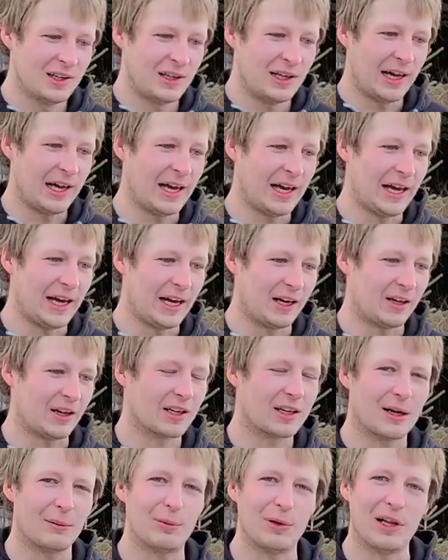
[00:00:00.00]
and a
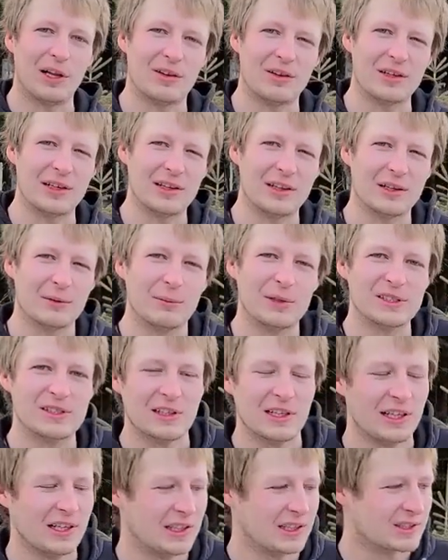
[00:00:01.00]
couple other, I think,
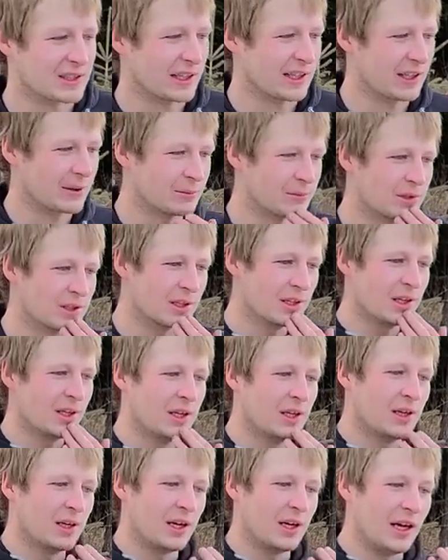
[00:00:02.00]
miscellaneous items.
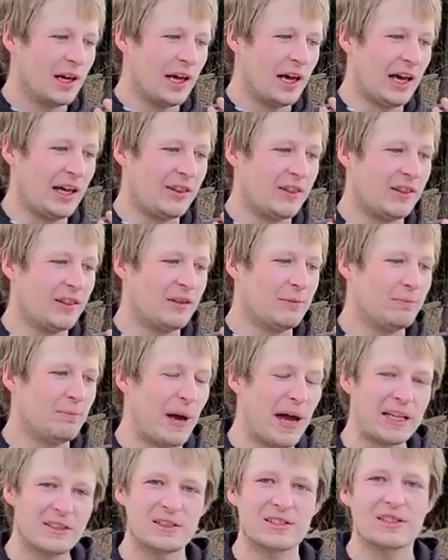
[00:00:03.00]
Yeah.
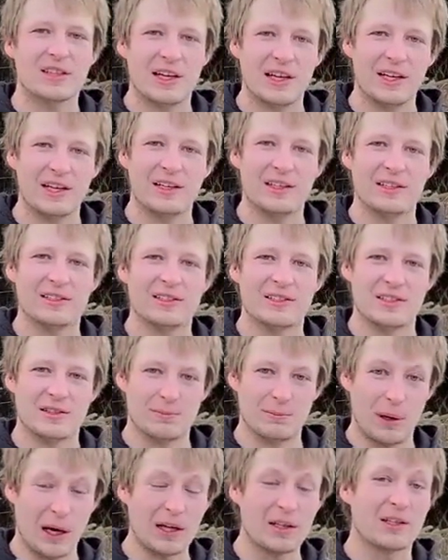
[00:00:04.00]
Ben's sled is
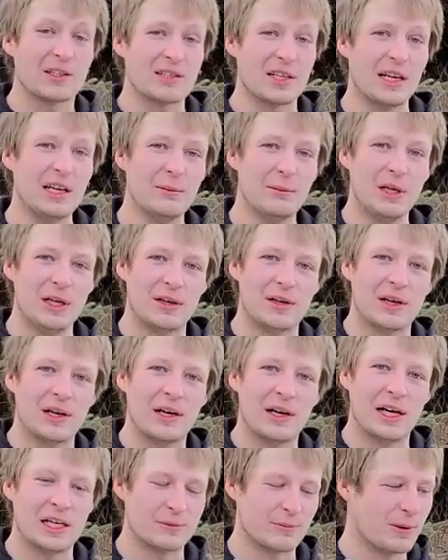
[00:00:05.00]
bought the same year,
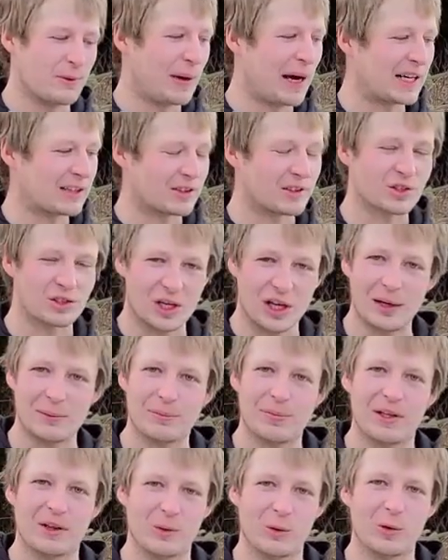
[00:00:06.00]
has been back to the shop
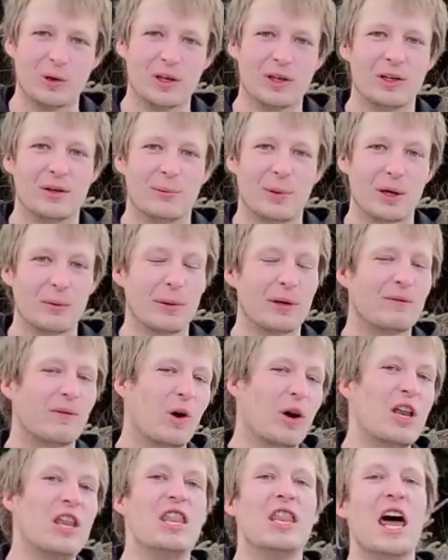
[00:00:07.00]
in the warranty department for
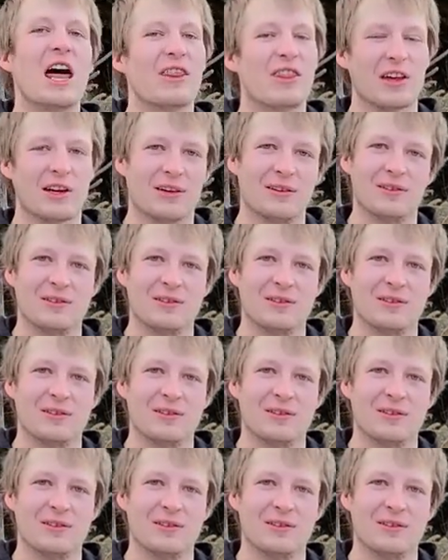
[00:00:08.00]
nothing.